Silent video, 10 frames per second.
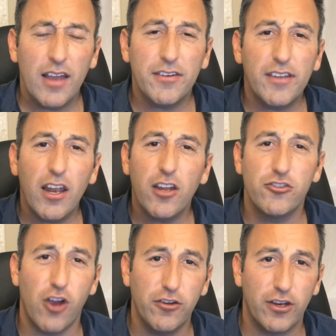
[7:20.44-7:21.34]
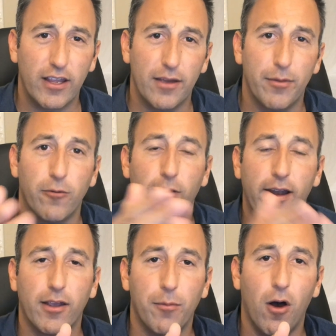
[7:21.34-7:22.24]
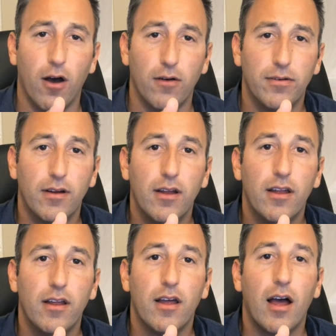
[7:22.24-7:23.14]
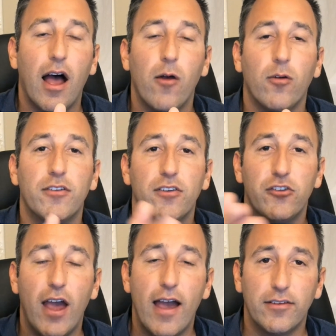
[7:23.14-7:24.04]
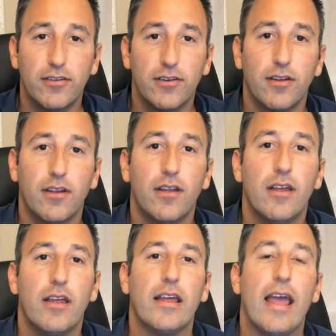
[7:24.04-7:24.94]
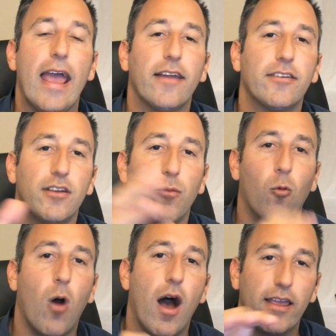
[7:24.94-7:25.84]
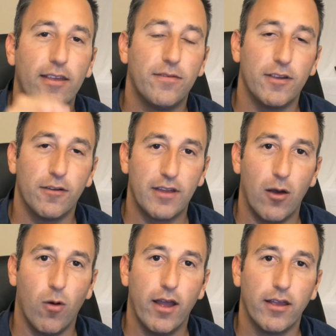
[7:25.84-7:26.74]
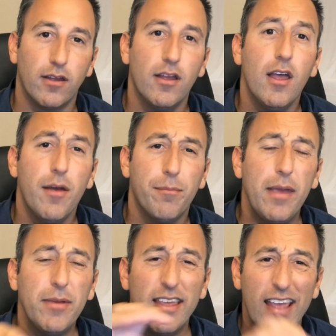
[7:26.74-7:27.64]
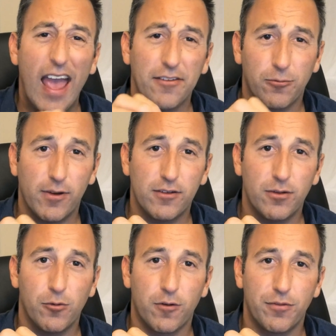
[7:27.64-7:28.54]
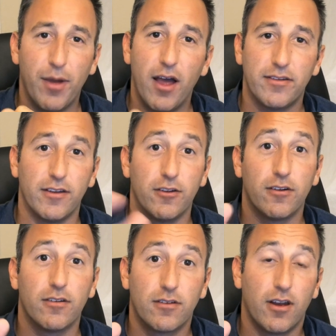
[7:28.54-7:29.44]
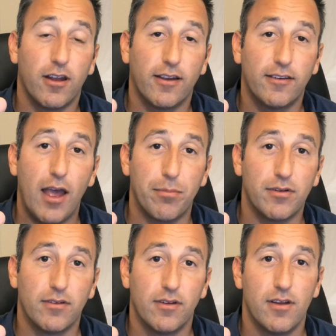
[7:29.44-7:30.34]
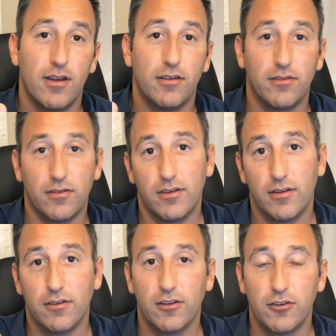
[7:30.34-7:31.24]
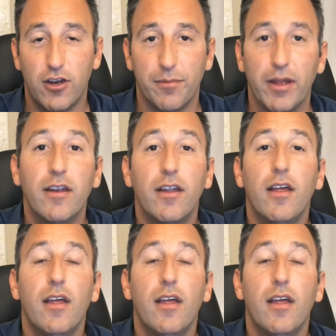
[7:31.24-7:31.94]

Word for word: instead of judging him and writing him off, I would suggest asking him why he feels that way. Maybe he has a reasonable response that you're going to accept and is legitimate.